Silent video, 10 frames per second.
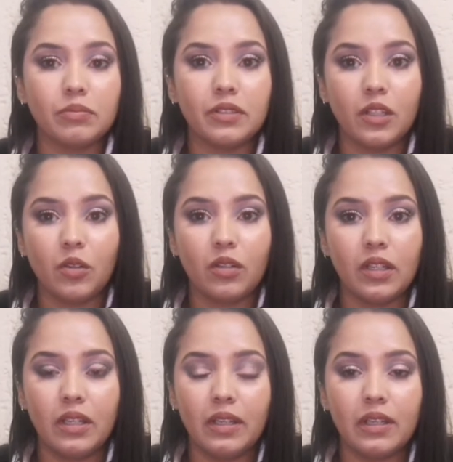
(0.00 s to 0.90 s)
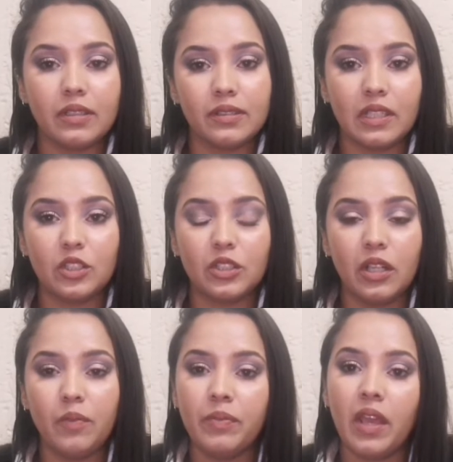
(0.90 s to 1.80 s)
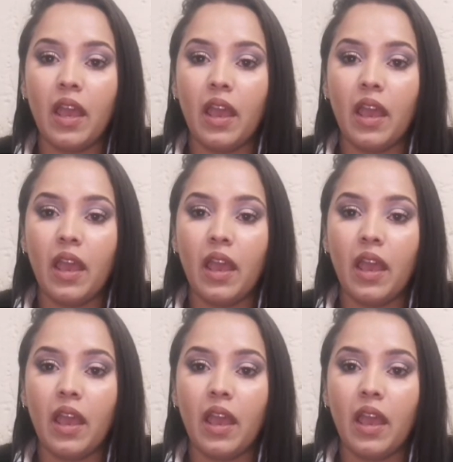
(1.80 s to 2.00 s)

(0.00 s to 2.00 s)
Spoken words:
absolutely essential